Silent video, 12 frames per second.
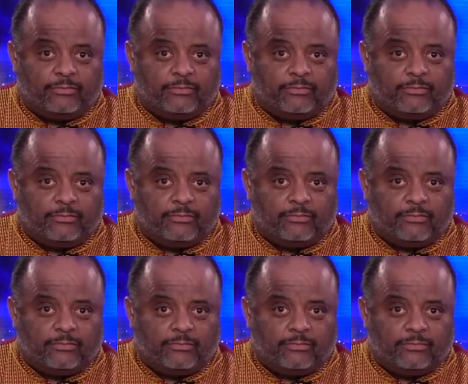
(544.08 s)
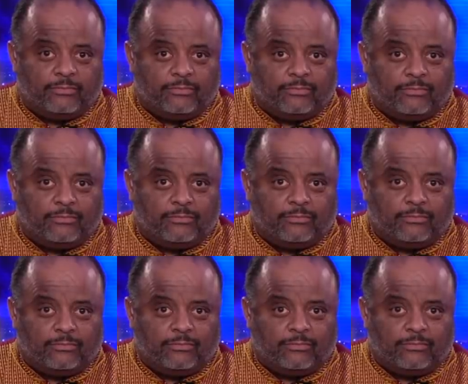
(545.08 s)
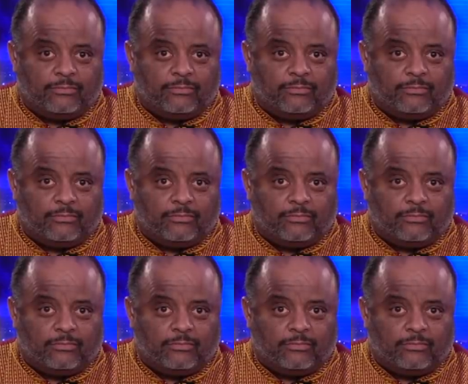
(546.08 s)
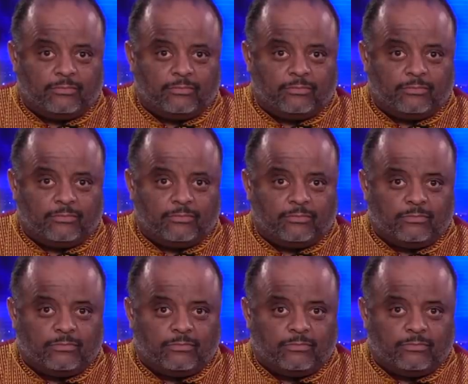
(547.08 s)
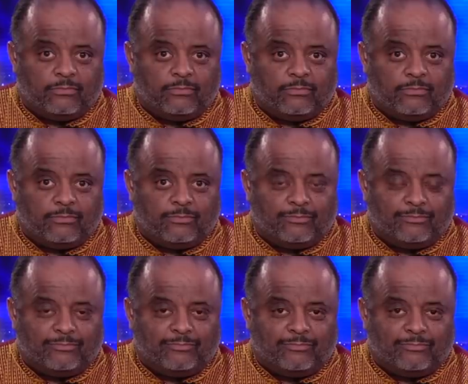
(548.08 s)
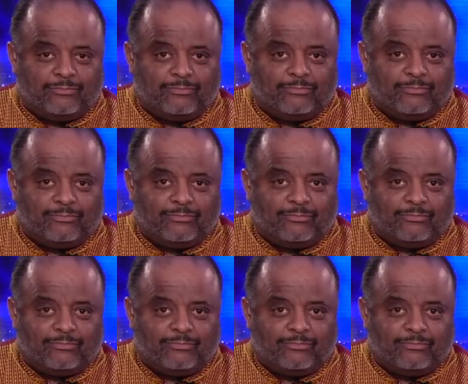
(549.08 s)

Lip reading: The person shown says nothing.